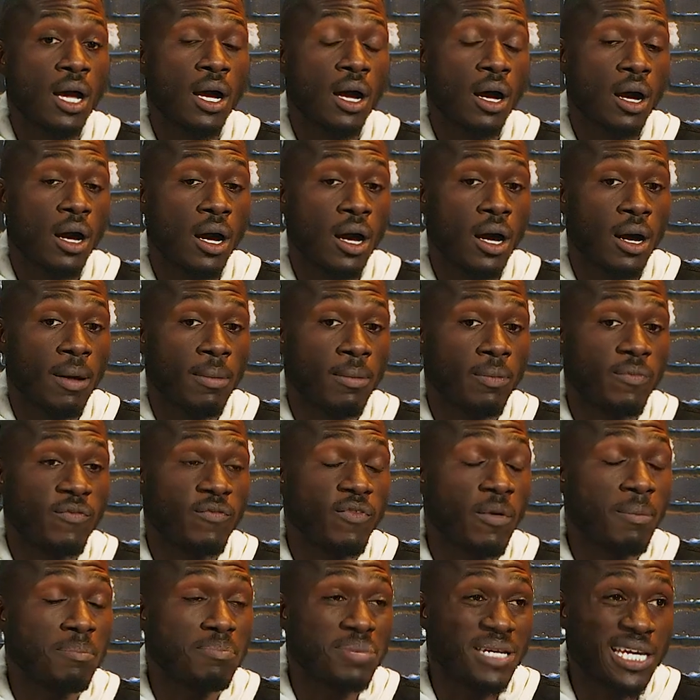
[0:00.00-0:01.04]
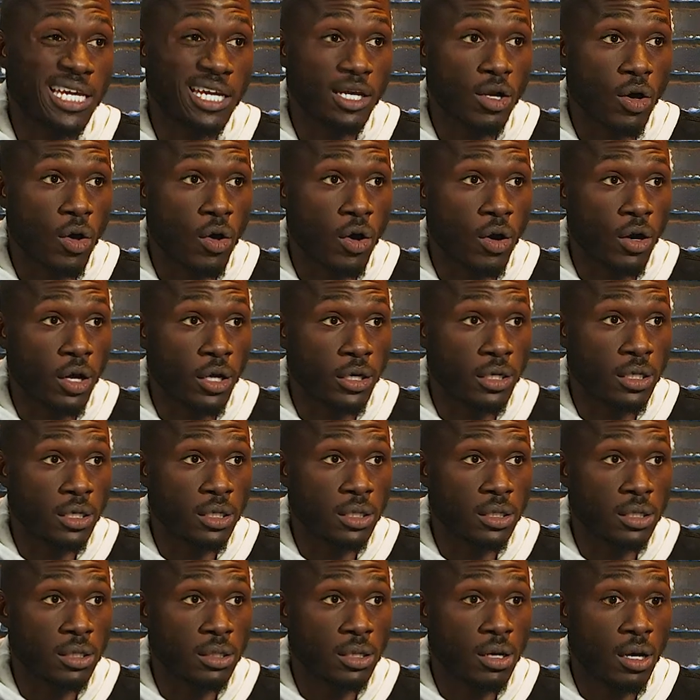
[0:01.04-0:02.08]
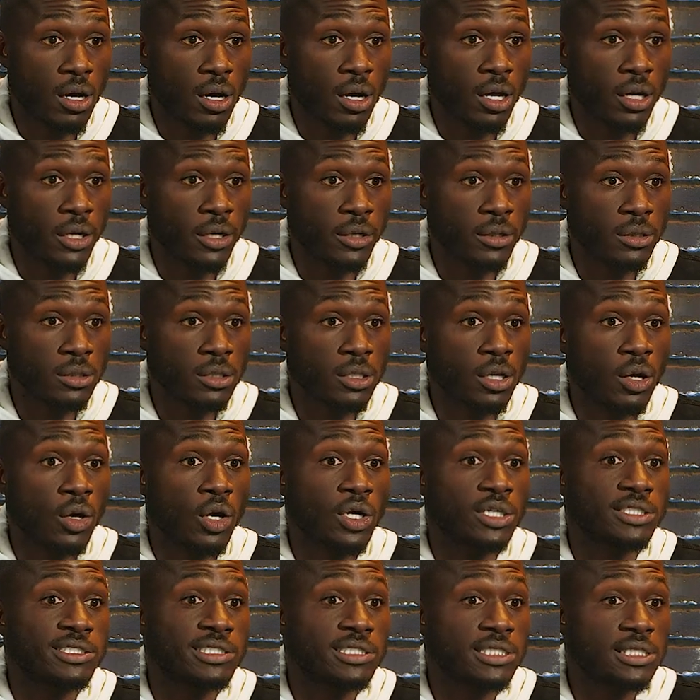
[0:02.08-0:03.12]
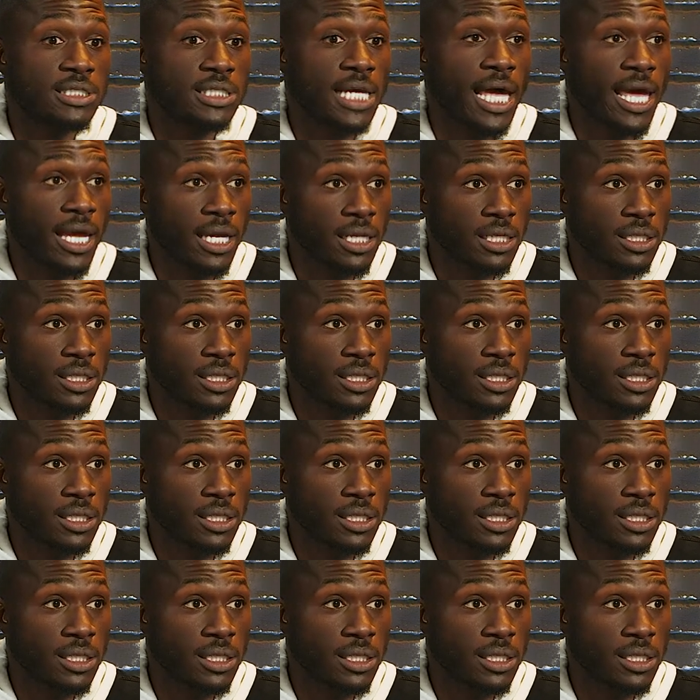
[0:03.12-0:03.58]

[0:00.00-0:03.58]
from being on you know, on set.